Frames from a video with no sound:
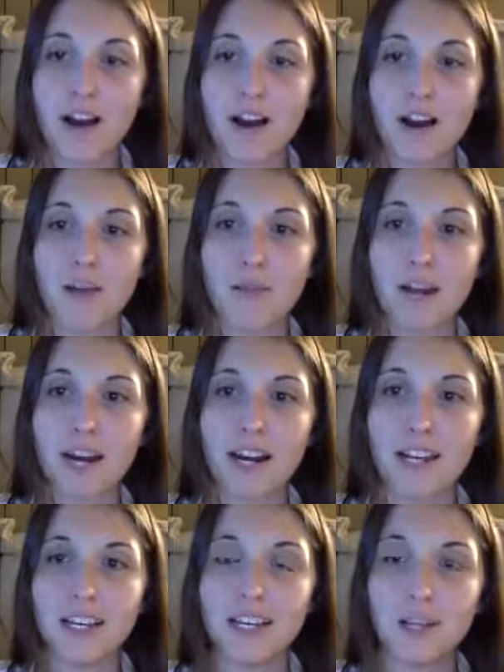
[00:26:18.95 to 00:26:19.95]

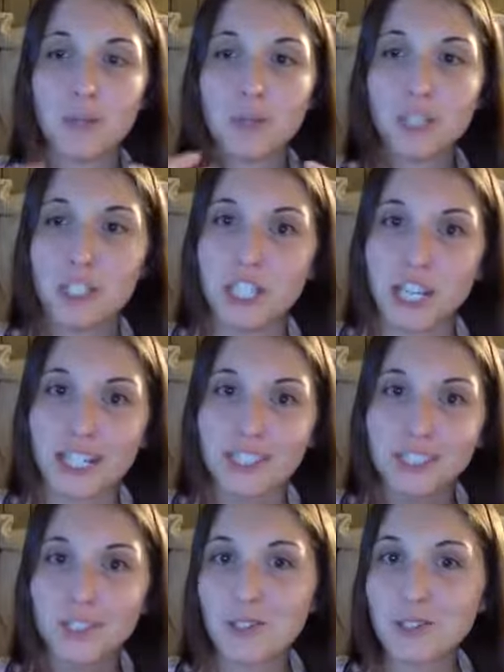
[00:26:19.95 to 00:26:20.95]
I appreciate it
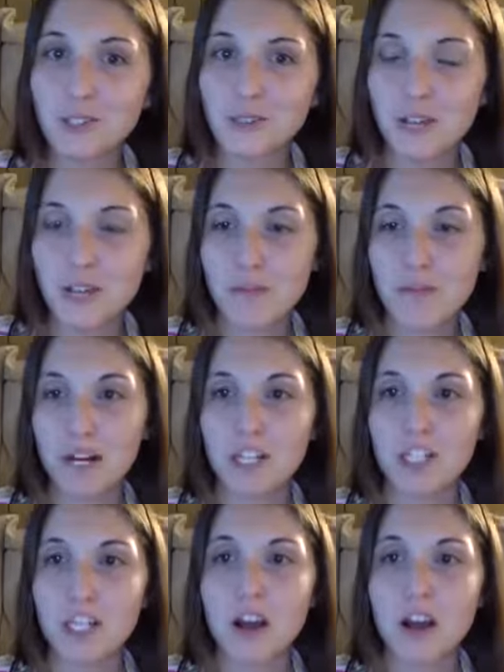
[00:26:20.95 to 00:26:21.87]
so, so very much.